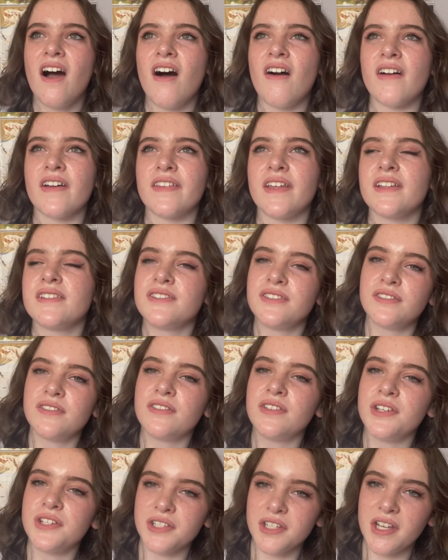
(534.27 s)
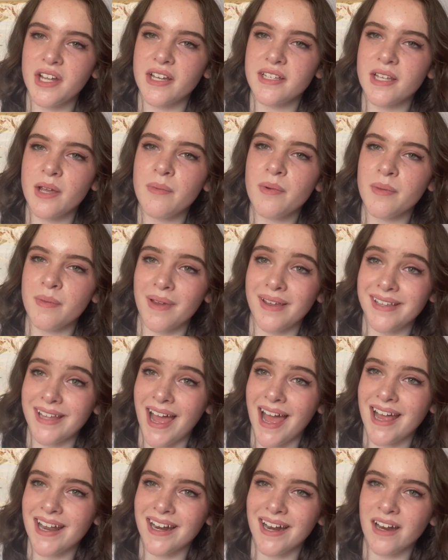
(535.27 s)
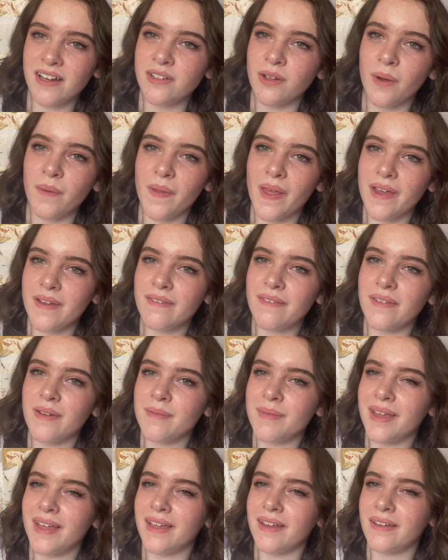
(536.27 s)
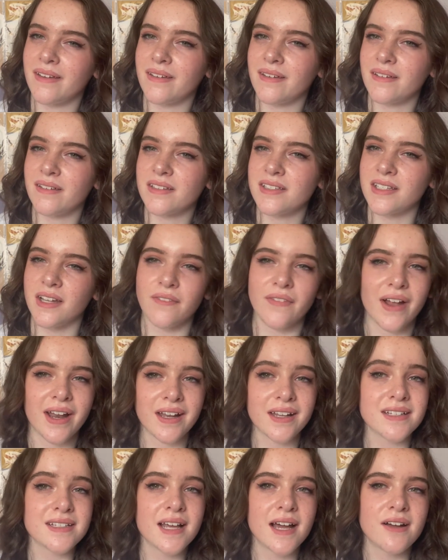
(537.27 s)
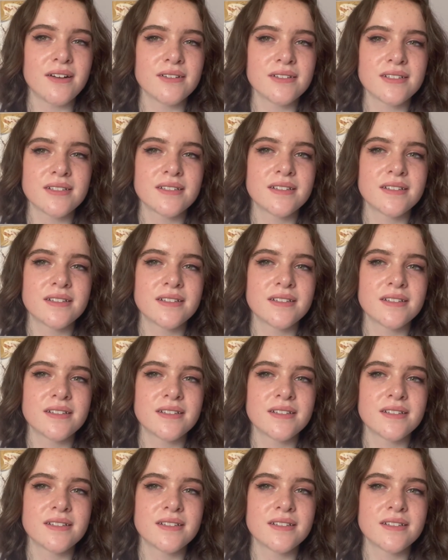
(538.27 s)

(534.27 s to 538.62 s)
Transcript: Okay, that's usually because I'm with my dad and I don't like filming stuff at his house